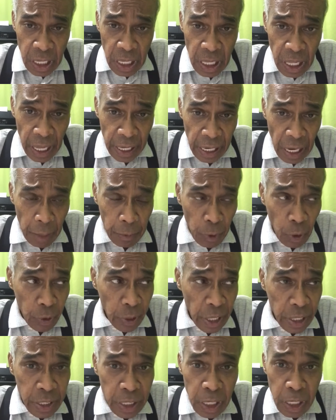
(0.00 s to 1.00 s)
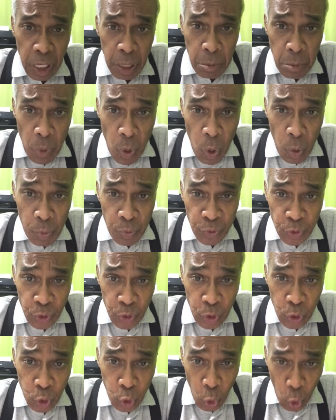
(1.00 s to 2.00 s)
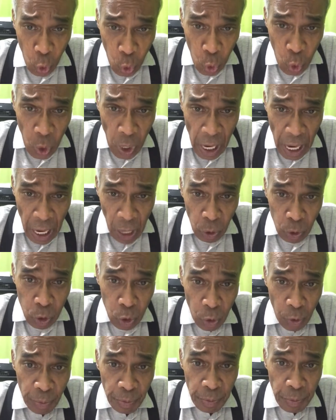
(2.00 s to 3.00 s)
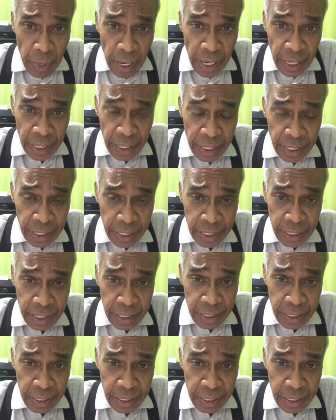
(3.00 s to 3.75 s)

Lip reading: Like I've already removed 2 out of my